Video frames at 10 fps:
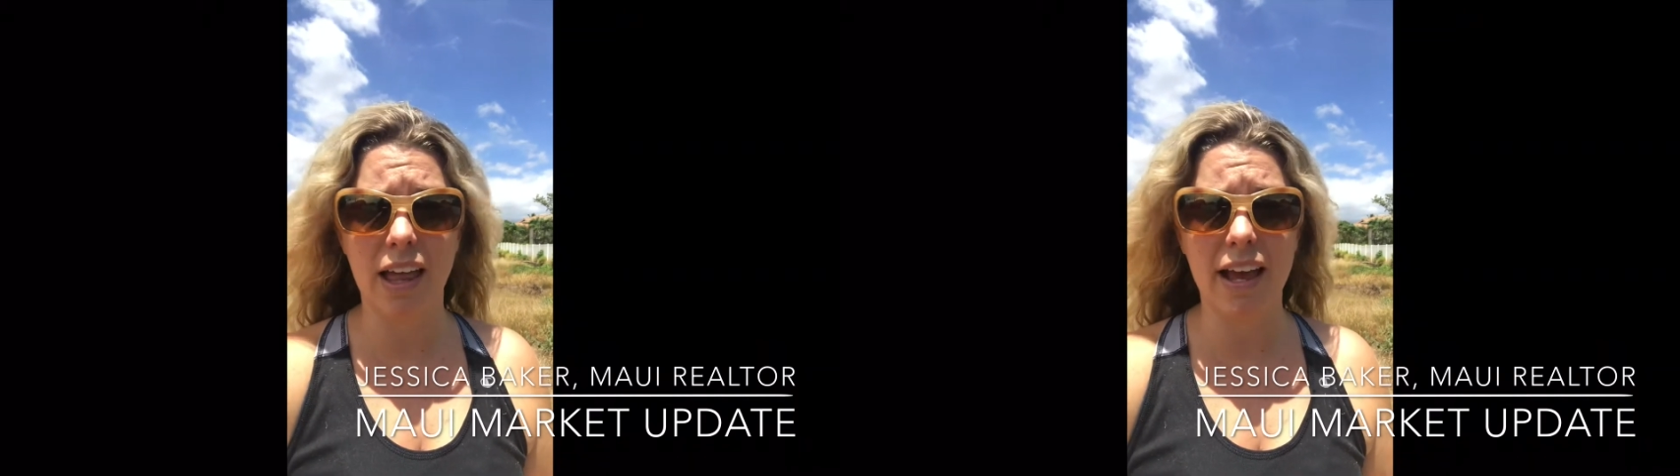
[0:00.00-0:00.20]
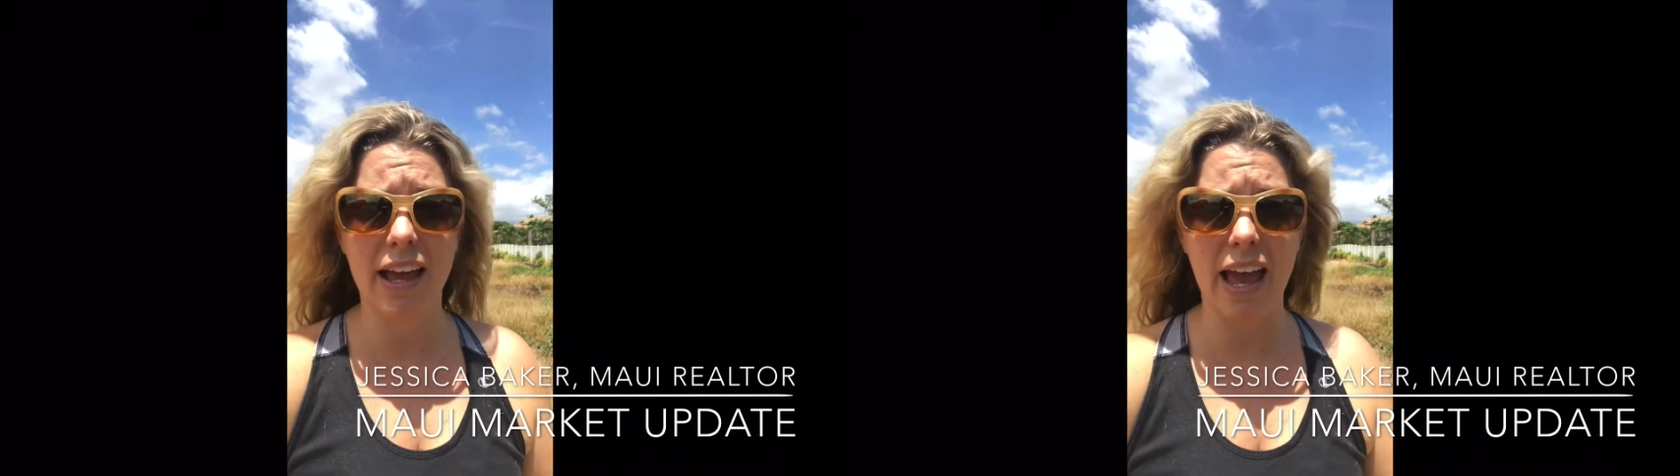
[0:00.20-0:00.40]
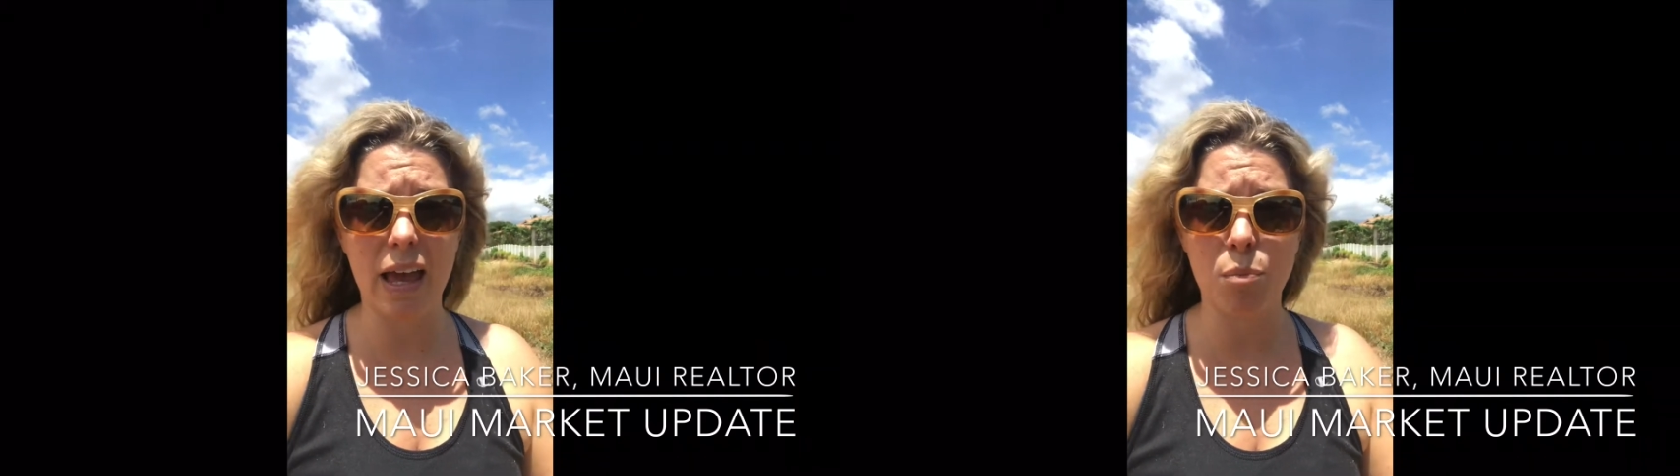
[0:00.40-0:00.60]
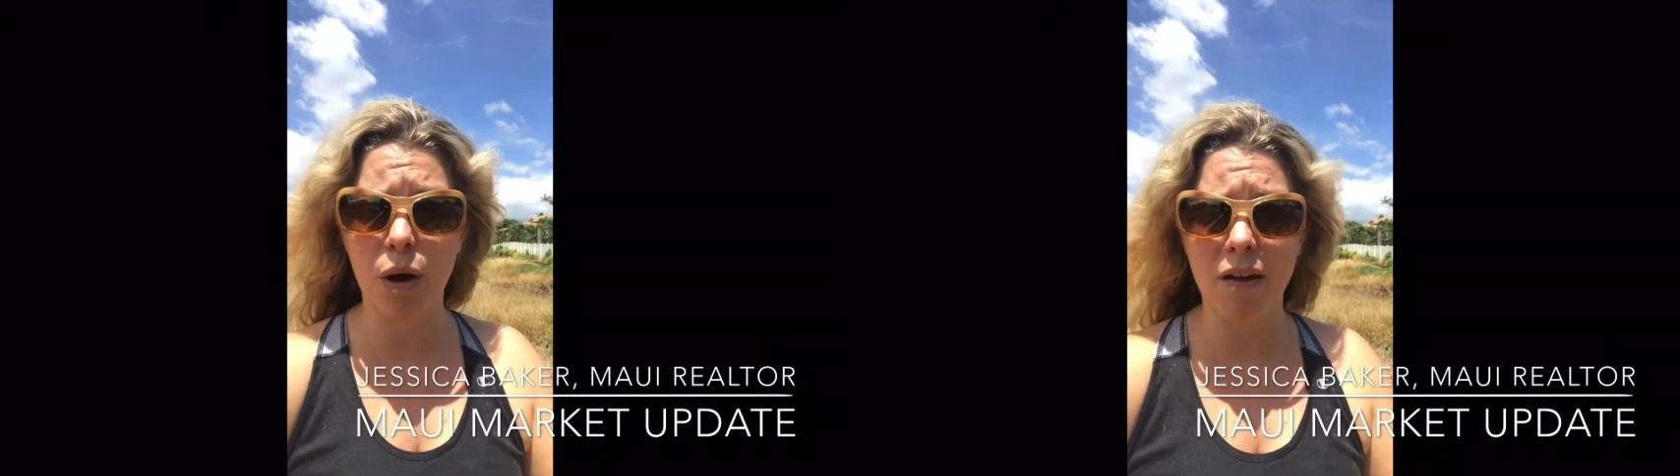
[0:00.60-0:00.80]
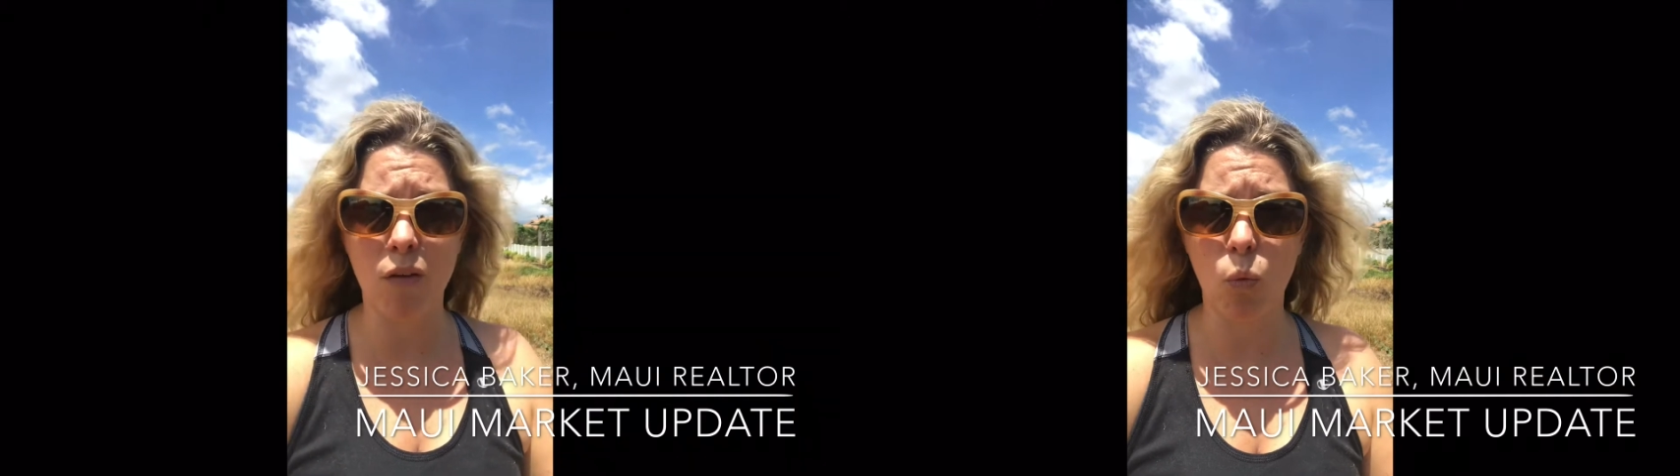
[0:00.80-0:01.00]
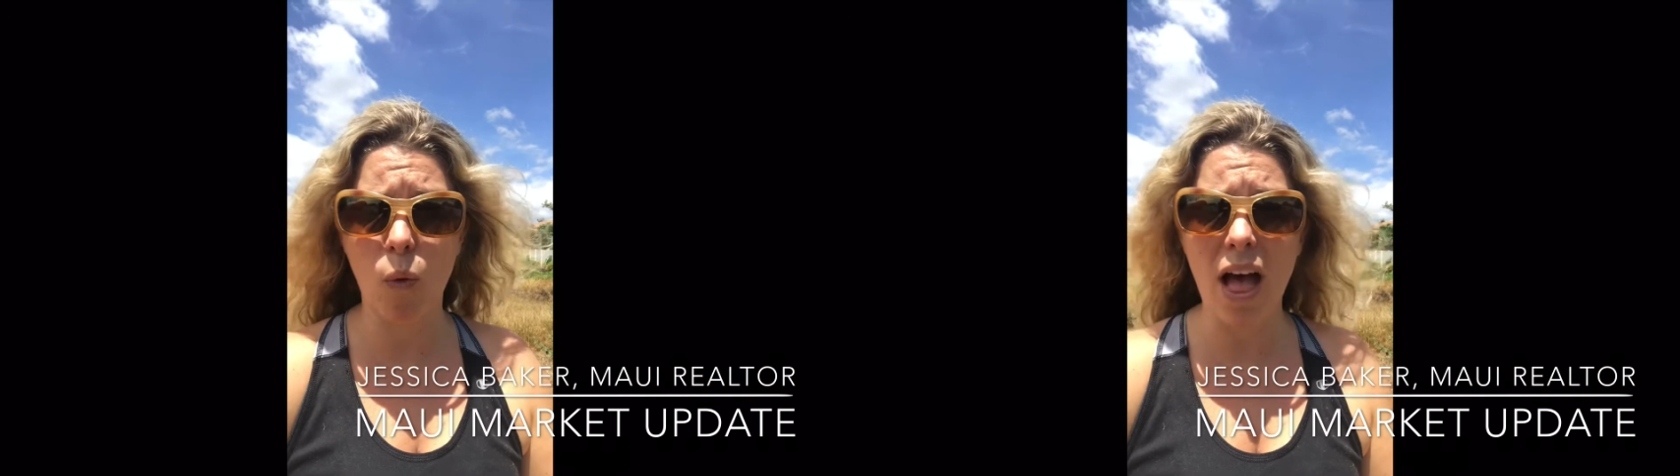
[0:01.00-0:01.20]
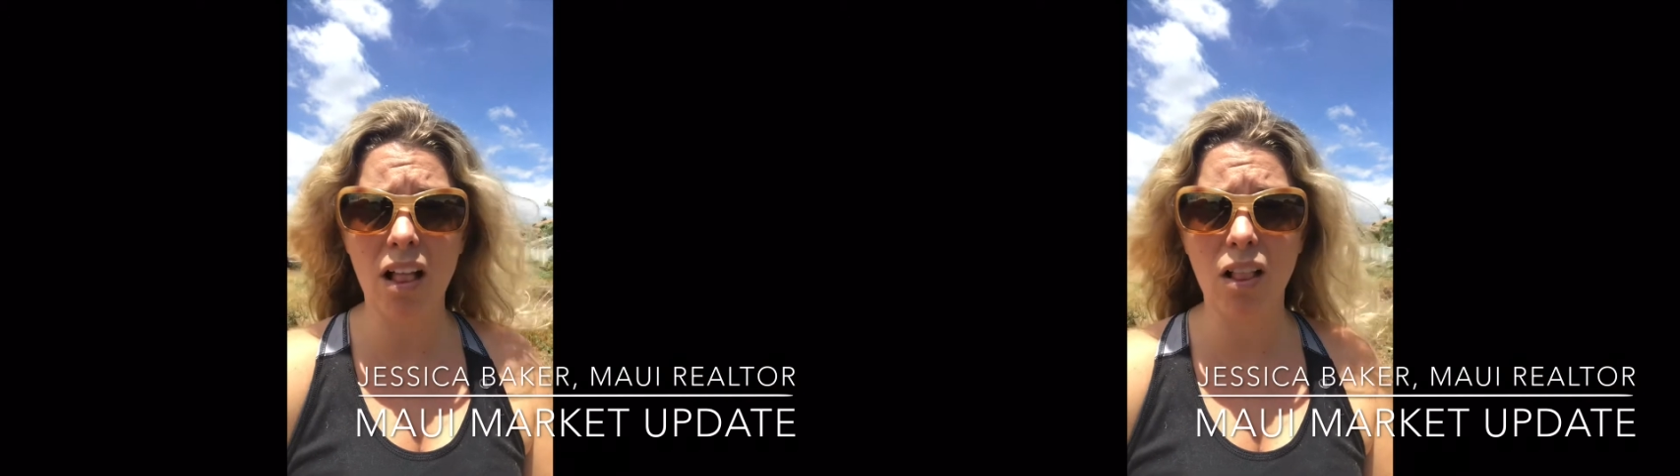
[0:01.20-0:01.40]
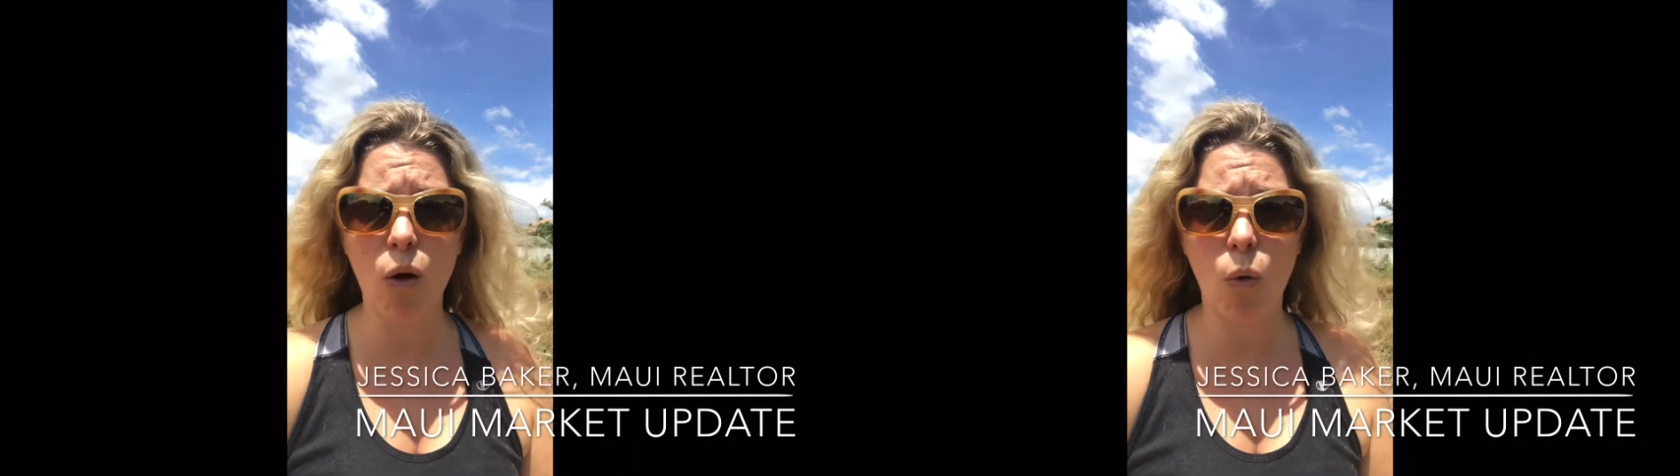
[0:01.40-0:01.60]
like a private
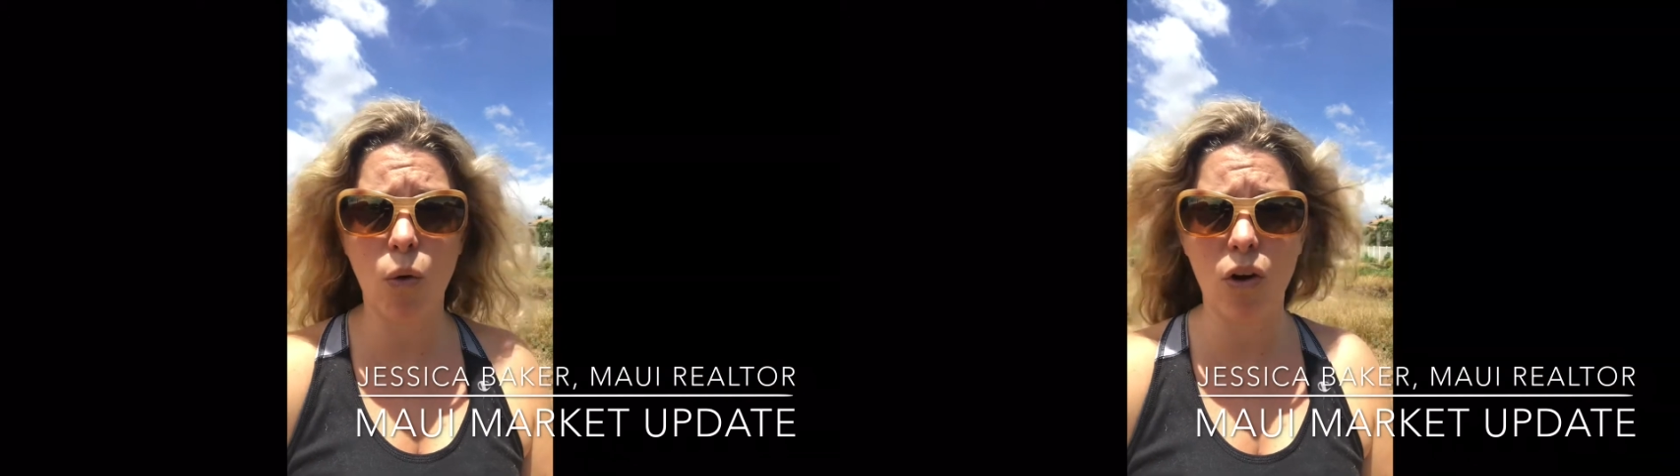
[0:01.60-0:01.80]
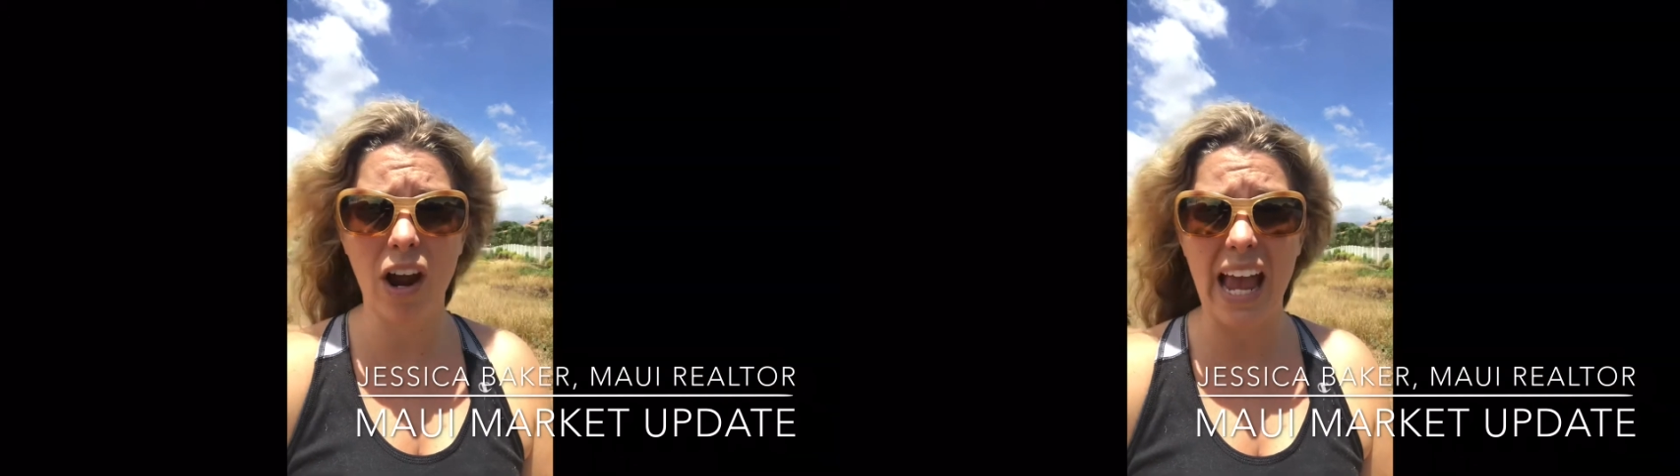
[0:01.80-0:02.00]
well or